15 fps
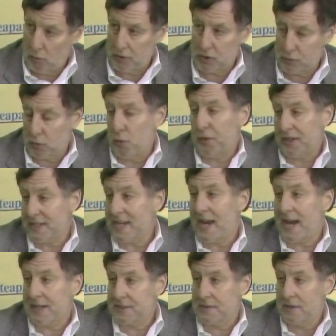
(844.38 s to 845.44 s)
mortgage recording
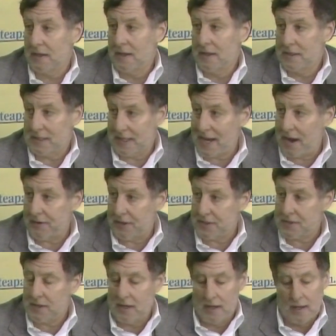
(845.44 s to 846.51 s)
tax to
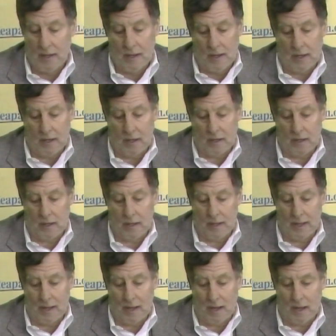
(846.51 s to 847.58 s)
counties.
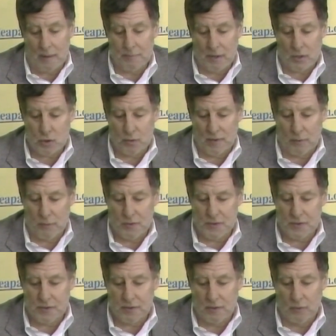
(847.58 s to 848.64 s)
I'm not sure that
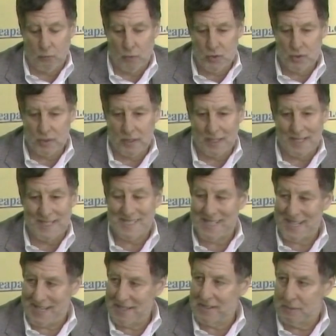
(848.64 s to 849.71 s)
was originally
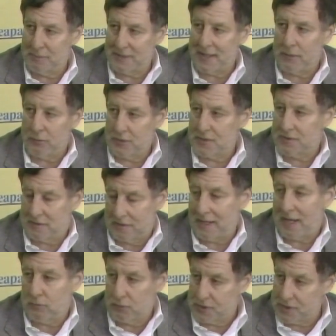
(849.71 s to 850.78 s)
intended, but that was
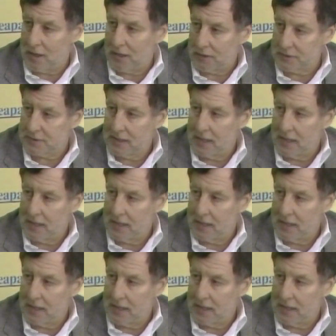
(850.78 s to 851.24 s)
the end result.